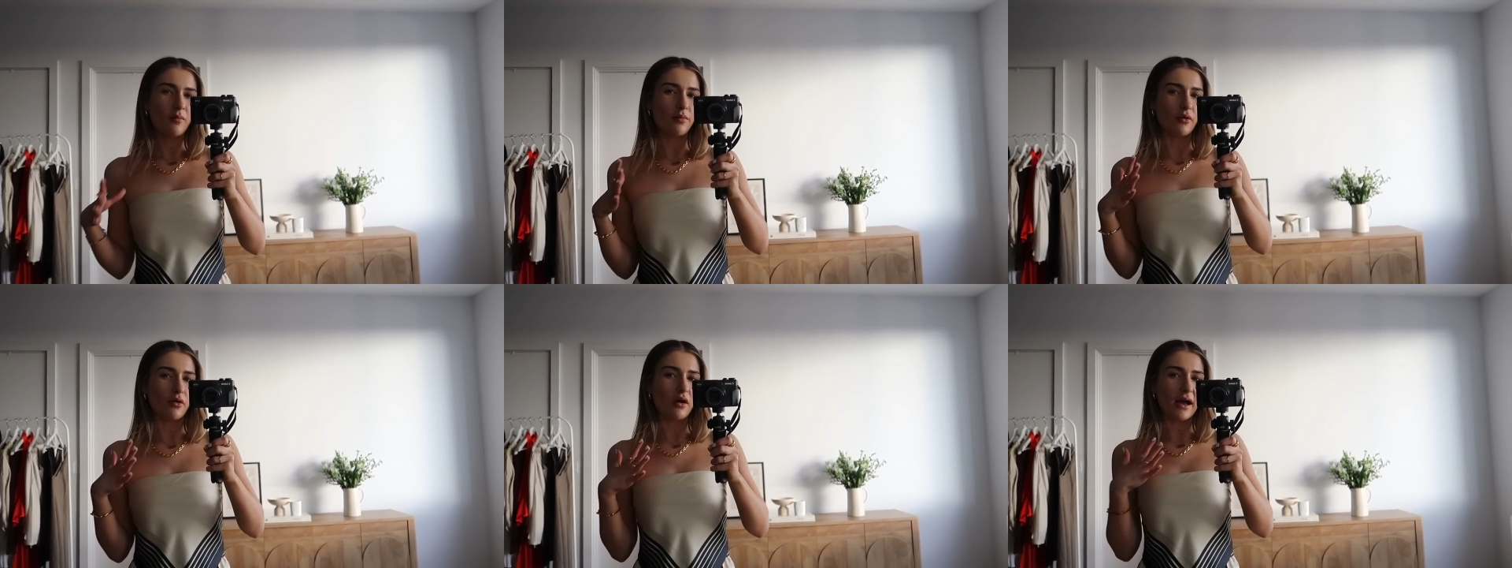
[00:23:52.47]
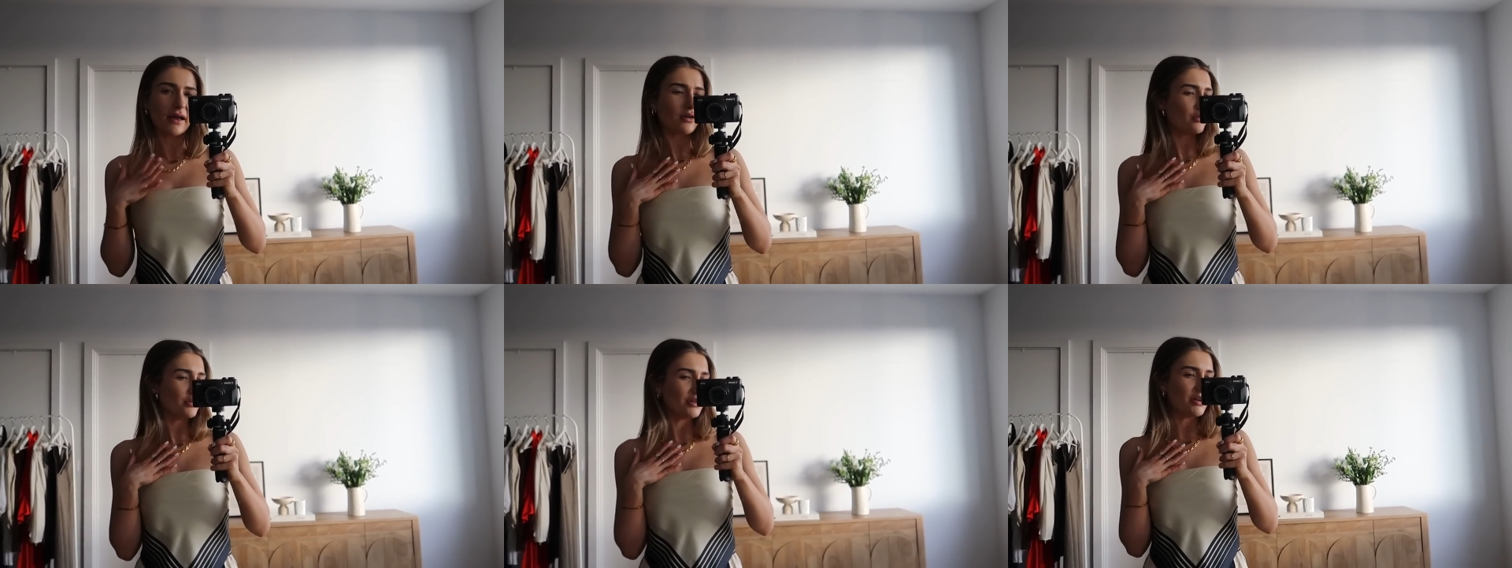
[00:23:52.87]
But I
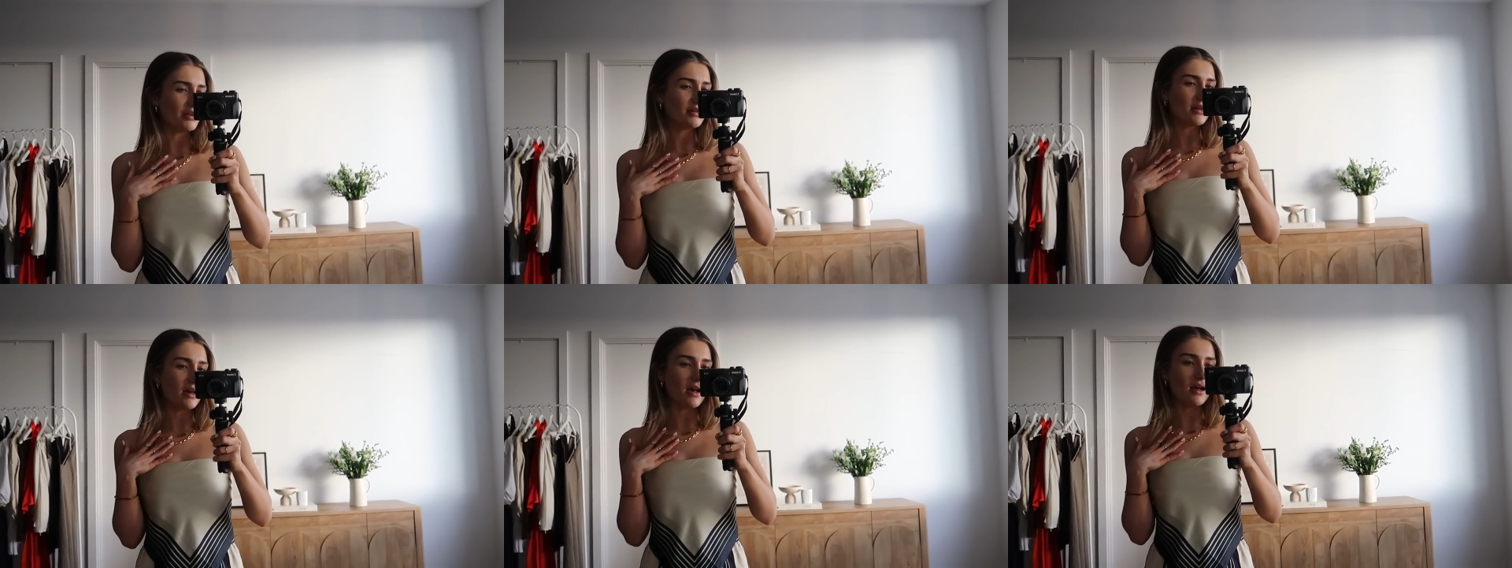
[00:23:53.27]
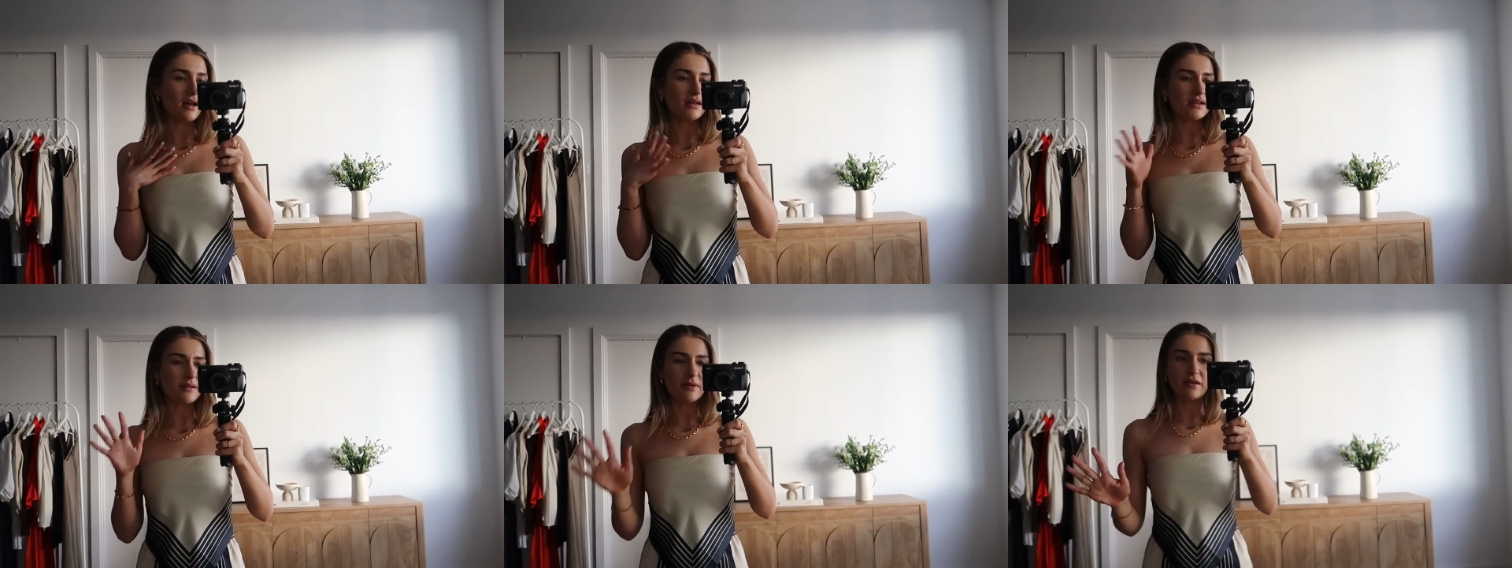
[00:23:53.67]
couldn't,
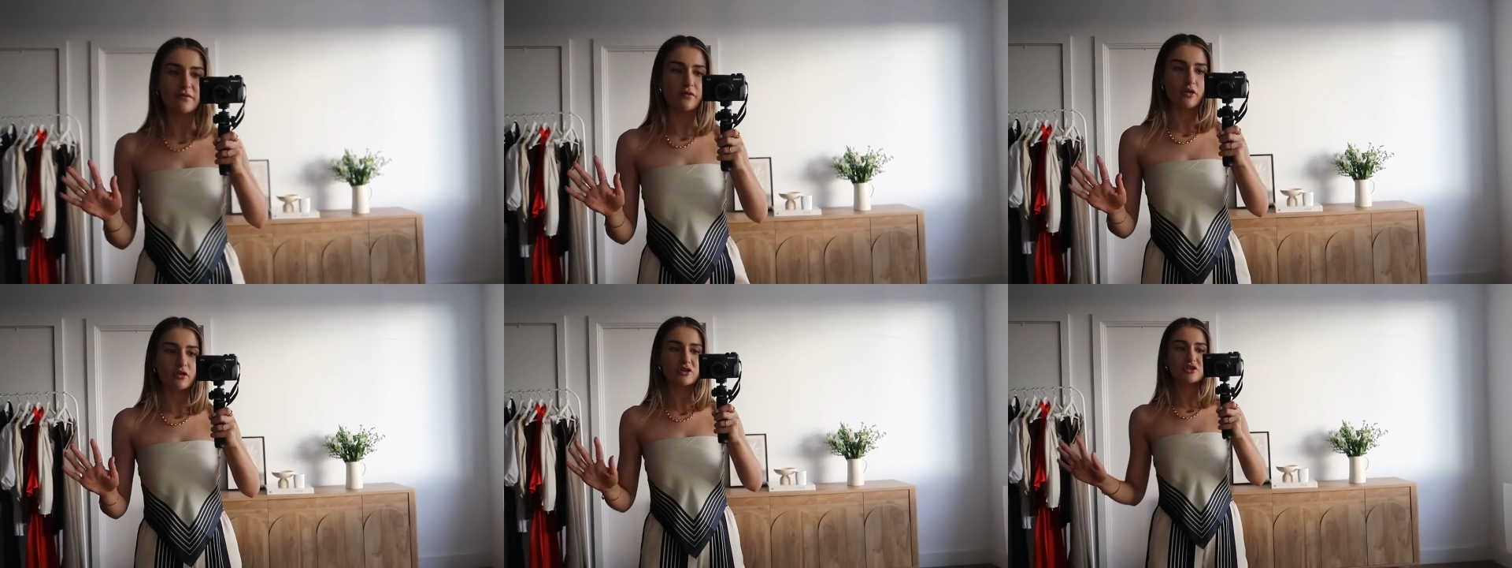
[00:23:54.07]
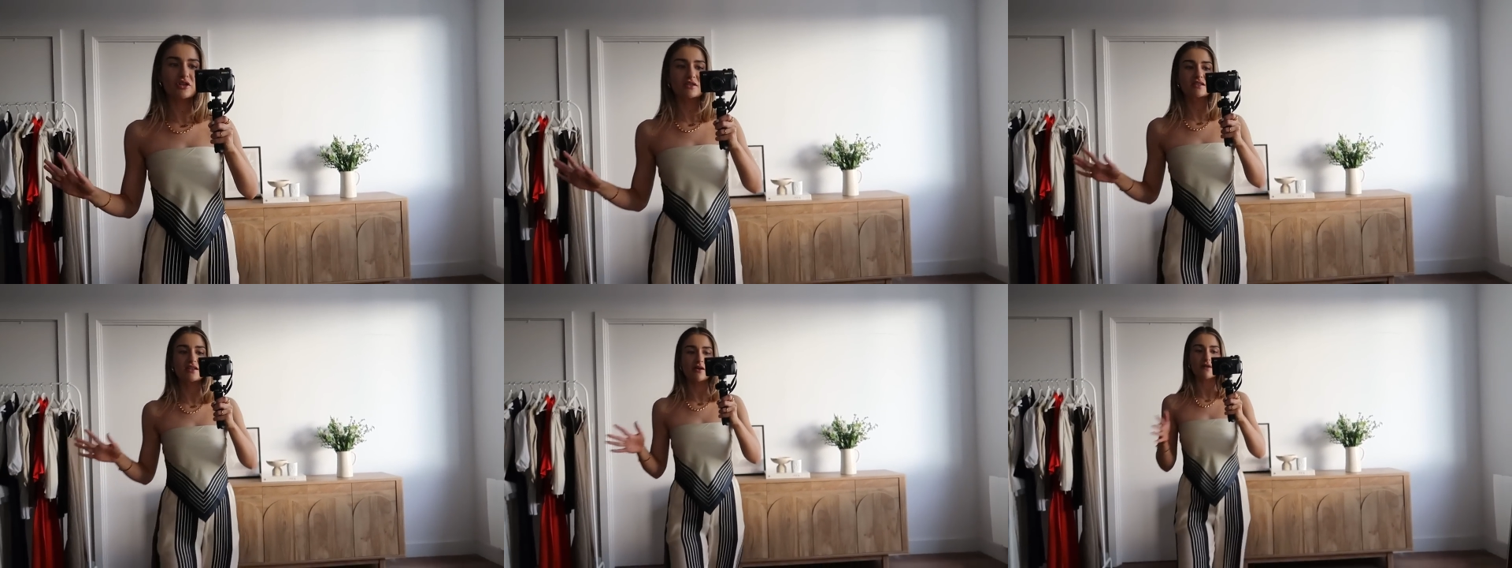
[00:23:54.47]
and I'm in a rush,
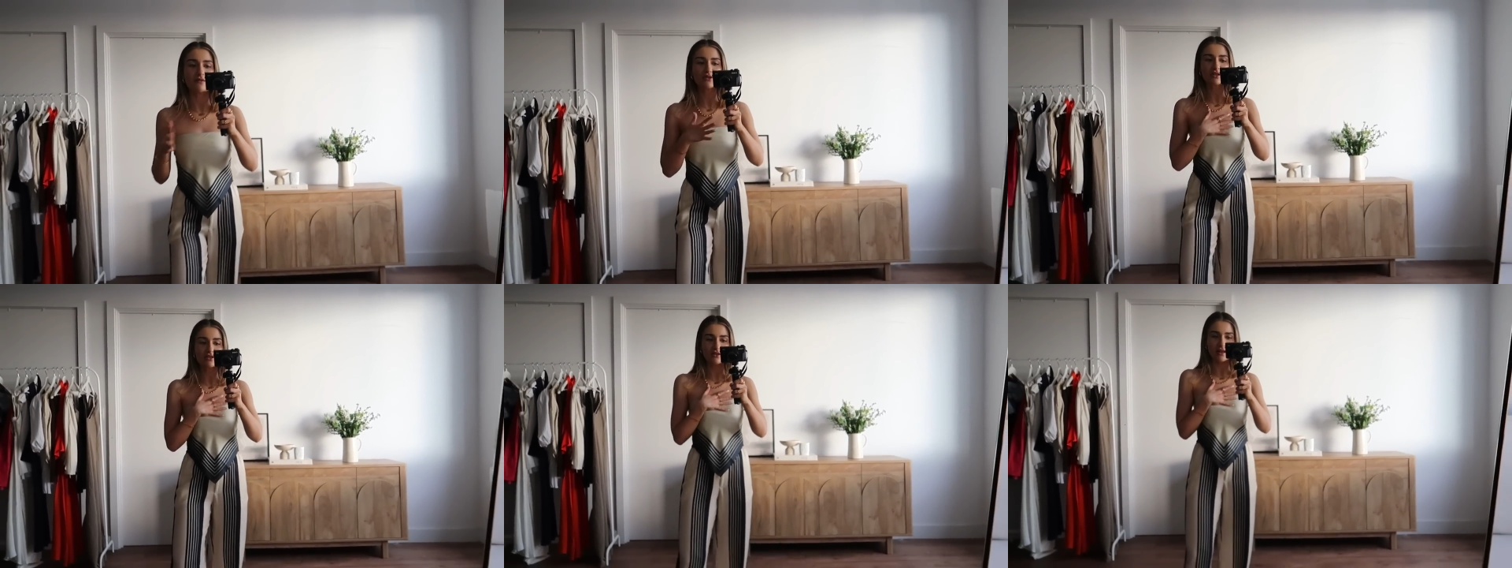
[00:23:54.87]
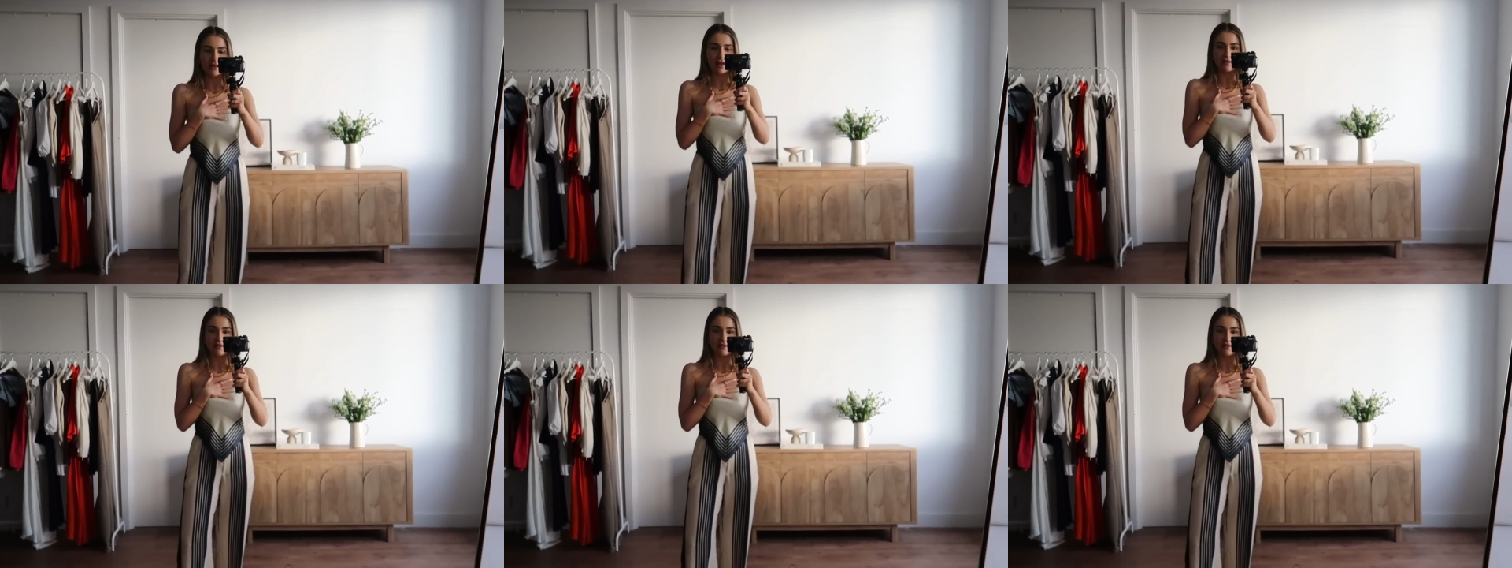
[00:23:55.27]
so I've just done it